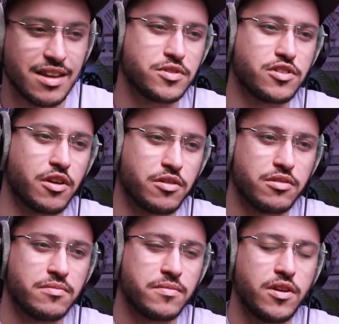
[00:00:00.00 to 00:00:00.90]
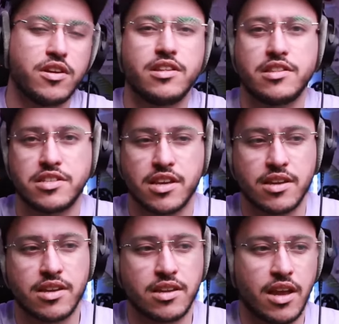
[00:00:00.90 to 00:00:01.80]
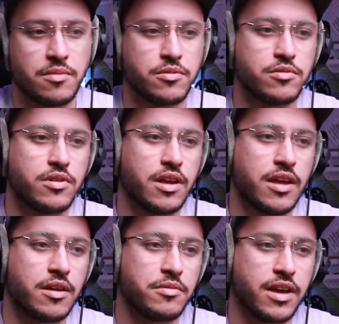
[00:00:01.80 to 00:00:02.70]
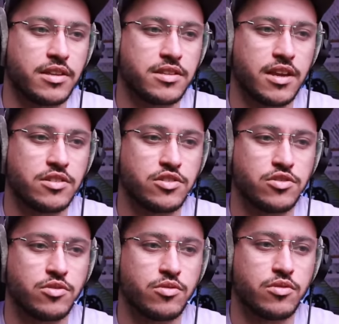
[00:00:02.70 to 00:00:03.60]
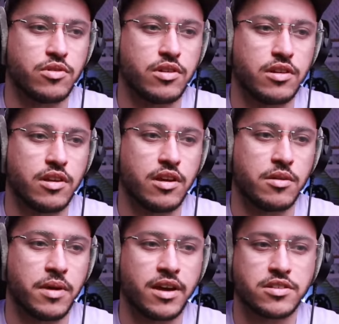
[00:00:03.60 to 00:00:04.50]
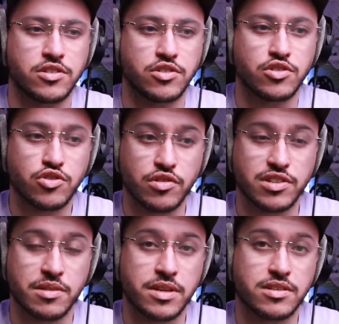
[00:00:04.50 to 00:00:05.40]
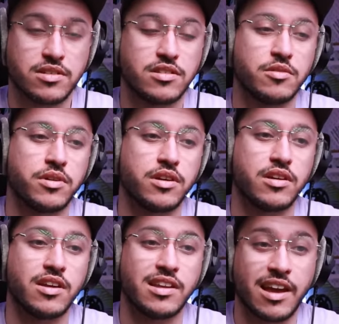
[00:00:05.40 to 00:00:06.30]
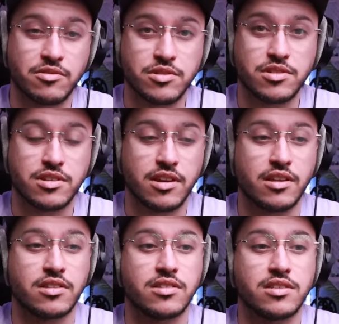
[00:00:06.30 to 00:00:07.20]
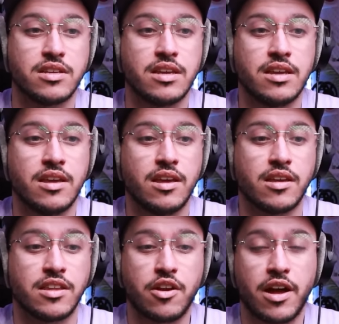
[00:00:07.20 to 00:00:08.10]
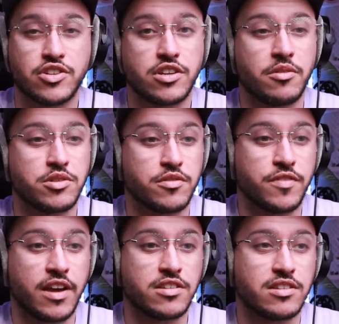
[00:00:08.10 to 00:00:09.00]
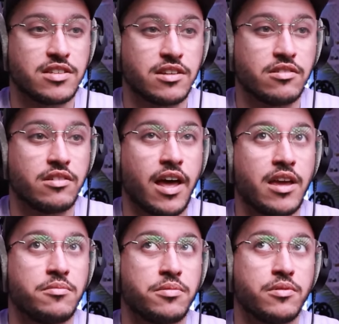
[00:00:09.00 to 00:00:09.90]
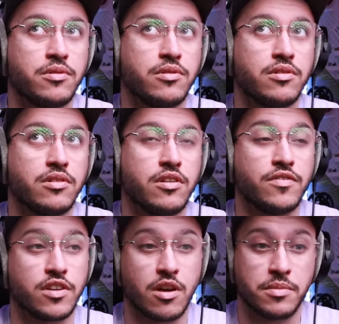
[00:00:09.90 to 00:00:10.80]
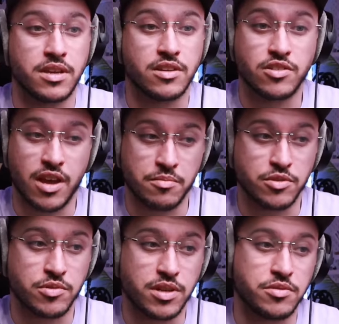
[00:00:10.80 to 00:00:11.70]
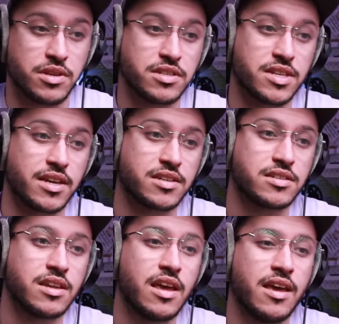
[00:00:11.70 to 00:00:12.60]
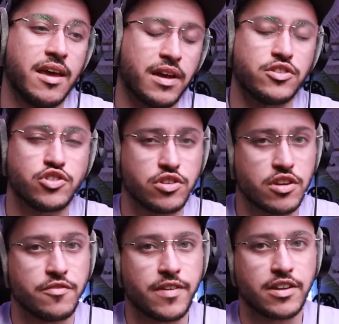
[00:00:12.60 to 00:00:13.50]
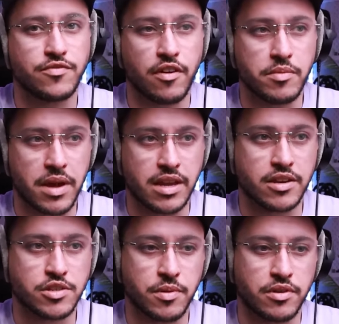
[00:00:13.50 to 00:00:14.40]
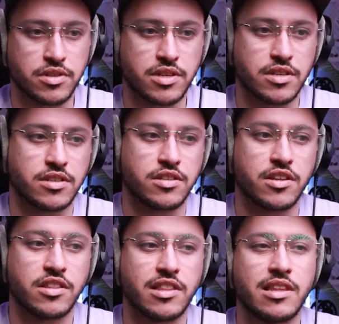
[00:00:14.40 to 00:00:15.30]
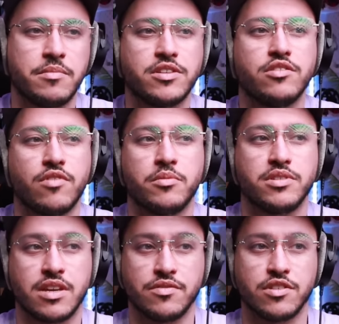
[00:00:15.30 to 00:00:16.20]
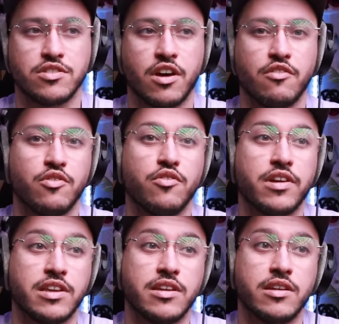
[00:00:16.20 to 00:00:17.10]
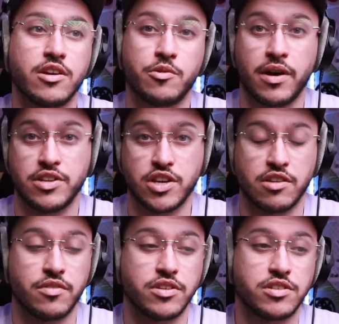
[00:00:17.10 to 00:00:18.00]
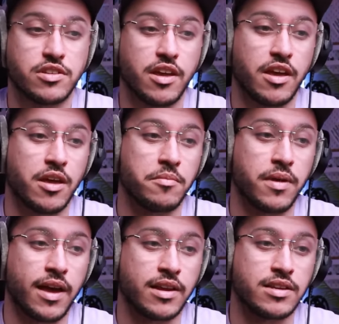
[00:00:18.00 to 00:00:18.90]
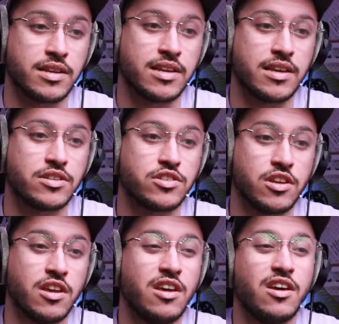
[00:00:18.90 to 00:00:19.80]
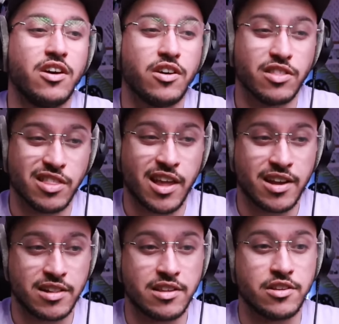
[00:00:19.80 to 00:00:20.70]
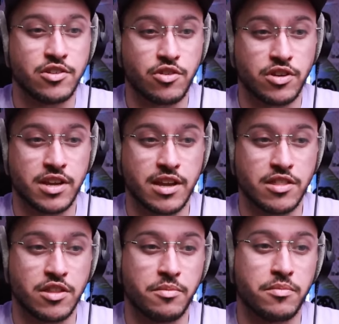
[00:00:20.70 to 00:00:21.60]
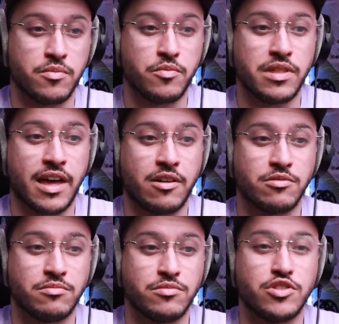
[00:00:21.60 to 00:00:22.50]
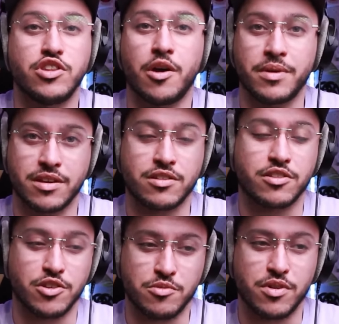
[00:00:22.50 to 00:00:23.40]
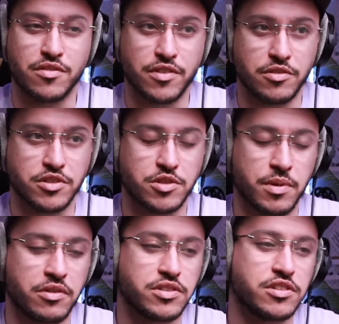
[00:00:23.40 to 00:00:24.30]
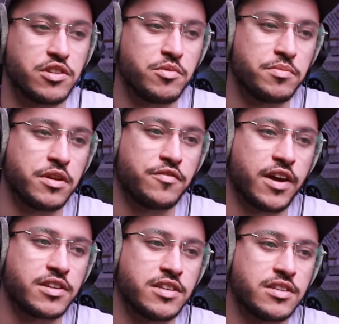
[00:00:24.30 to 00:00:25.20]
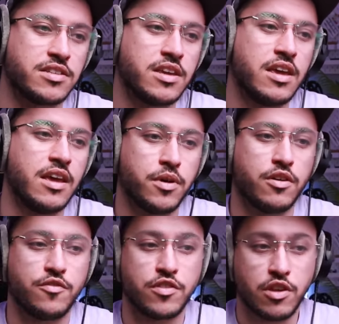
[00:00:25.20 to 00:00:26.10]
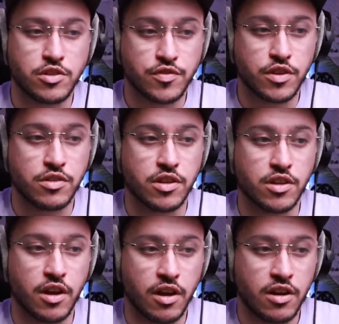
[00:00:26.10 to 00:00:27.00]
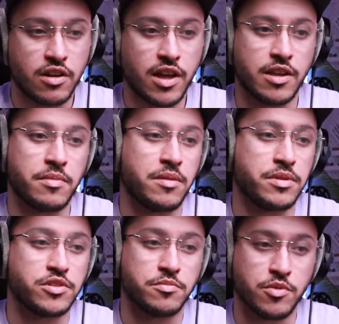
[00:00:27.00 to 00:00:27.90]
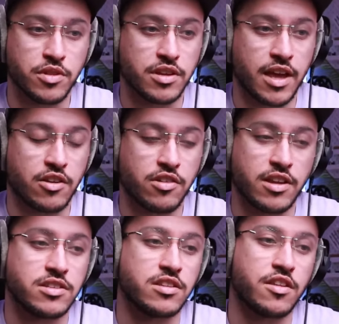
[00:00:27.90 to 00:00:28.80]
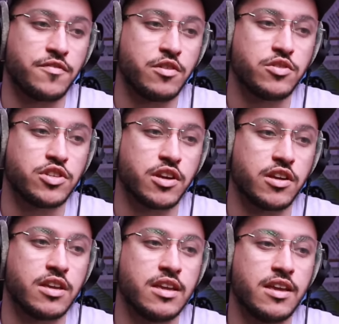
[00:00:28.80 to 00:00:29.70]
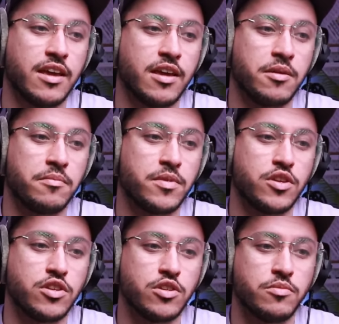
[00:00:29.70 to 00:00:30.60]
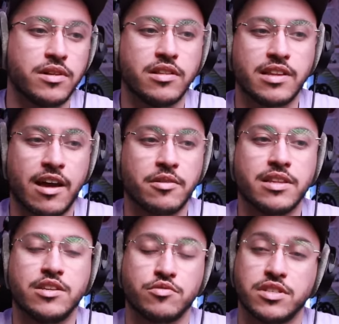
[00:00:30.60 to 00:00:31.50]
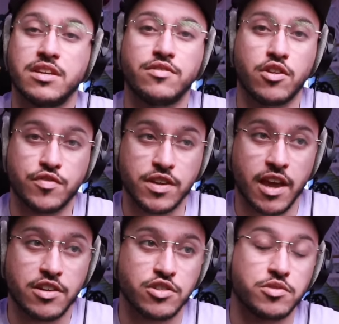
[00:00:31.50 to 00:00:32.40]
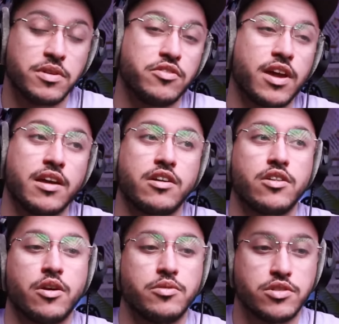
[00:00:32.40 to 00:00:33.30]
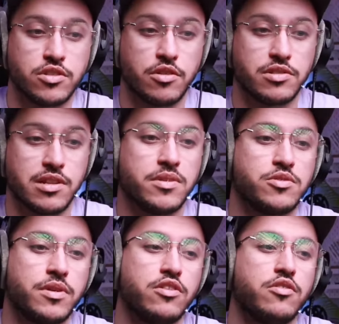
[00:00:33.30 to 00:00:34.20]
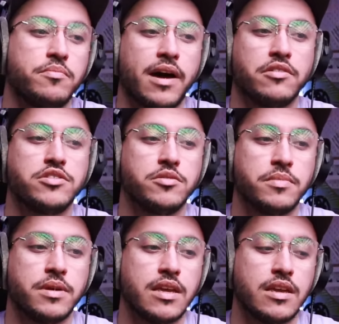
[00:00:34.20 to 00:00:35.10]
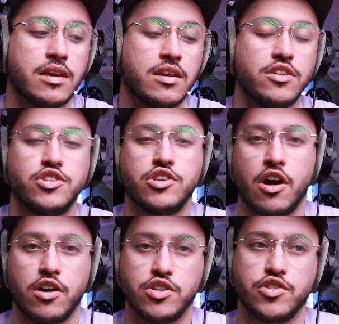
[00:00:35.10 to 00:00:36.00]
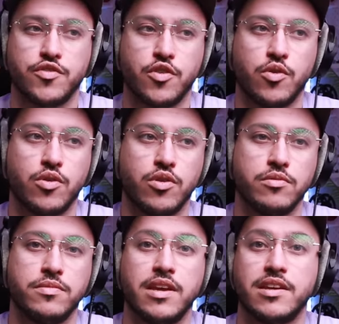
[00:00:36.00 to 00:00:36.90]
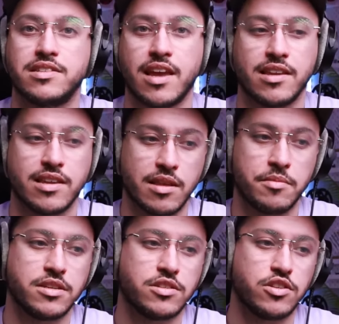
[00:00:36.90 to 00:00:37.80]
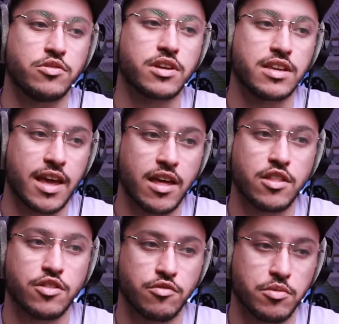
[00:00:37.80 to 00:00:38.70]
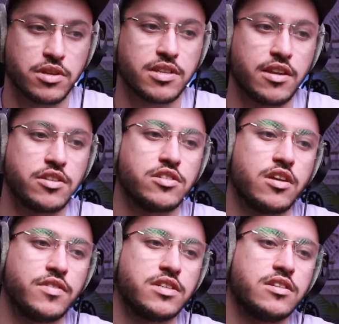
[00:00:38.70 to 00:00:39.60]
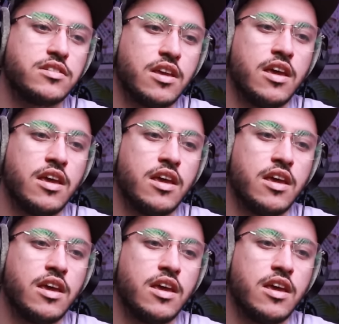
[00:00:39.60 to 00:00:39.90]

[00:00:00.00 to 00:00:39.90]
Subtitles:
So earlier this year in April, we had data store access and storage limits that were announced, and they don't actually go into effect until April of the coming year, so April 2026, and shouldn't affect very many experiences. The limits that Roblox gives us are already quite generous, and it's unlikely that you're going to hit them without knowing that you're one of those experiences that would be affected. But for those few that are, and maybe some more that get created in the future, you will now at least receive notifications when you're getting close to those limits, when you're about to be charged for the extended limits that you can get through extended services.